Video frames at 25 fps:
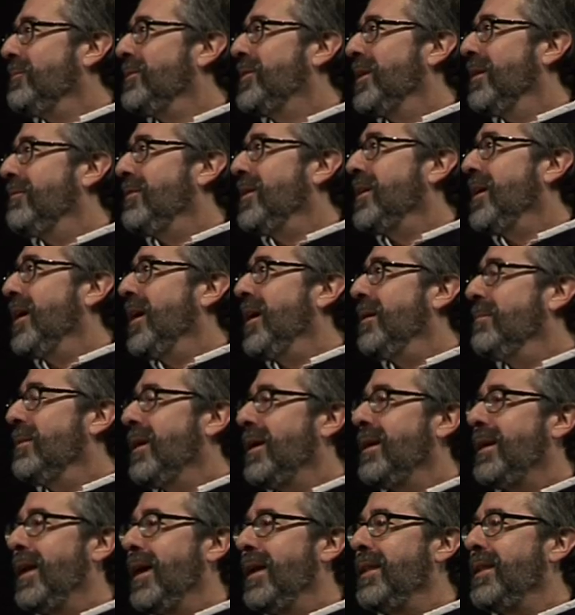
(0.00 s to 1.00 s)
with every game,
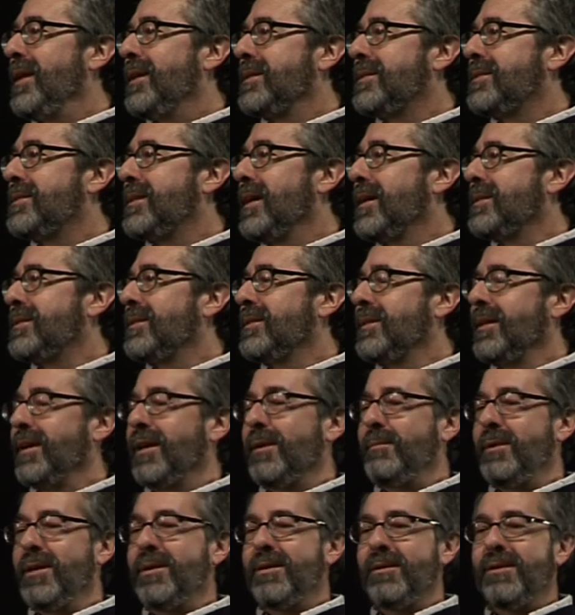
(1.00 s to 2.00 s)
and and that's that's the
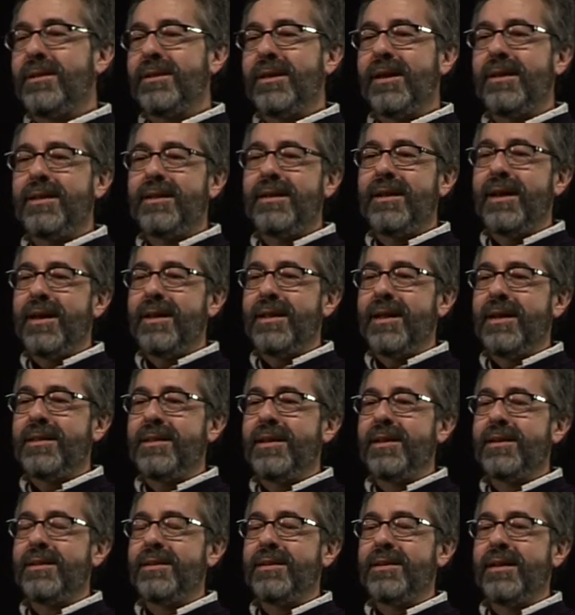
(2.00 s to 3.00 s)
thing. I mean, at,
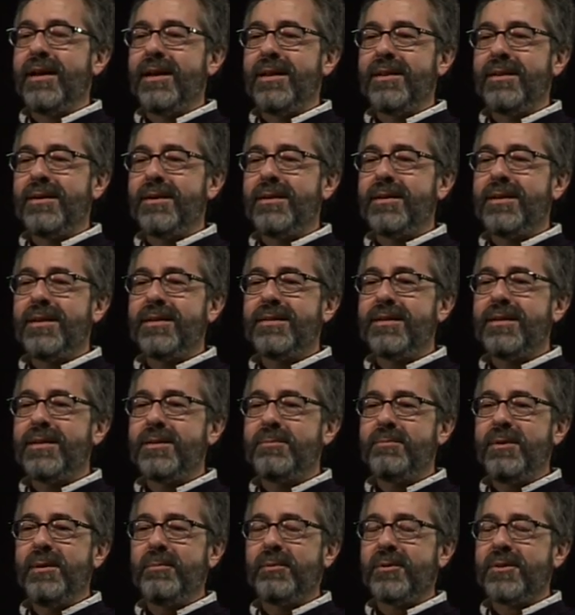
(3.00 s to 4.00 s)
the end of the day, it's,
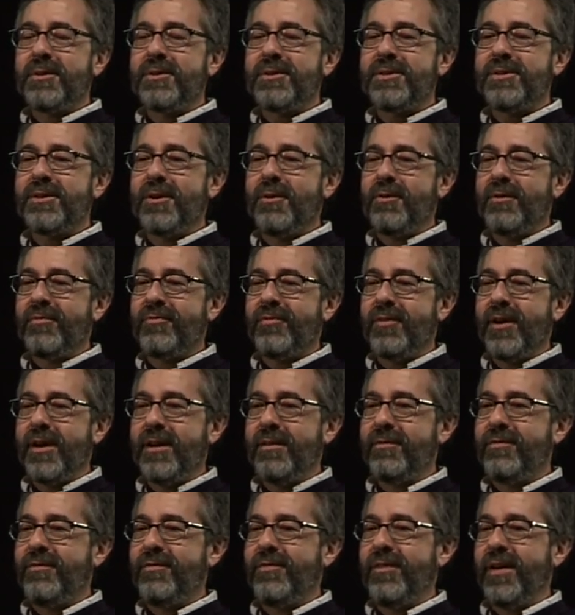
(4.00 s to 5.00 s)
it's people are so afraid
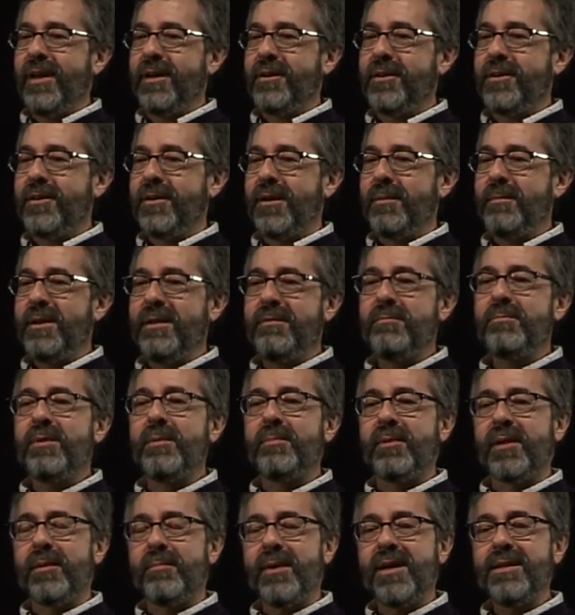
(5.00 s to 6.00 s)
of failure. I mean, even
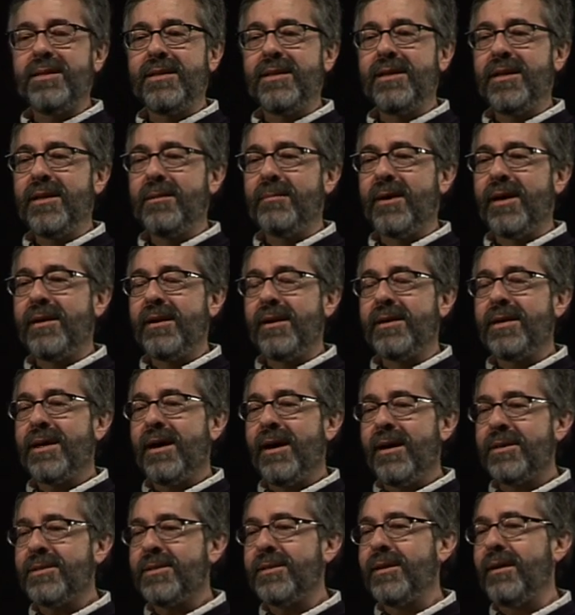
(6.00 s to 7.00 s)
people on my team, I, I
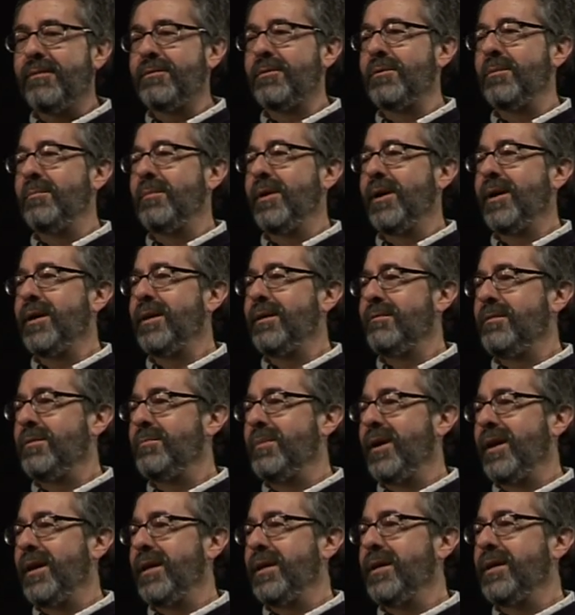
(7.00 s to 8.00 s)
constantly have to remind
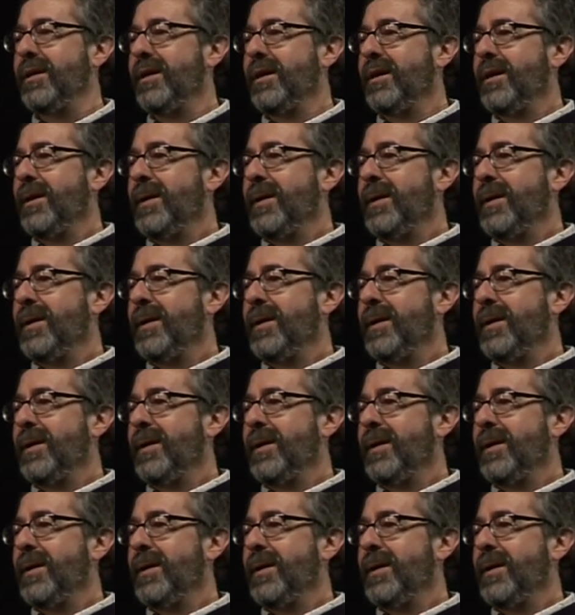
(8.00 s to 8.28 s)
everybody,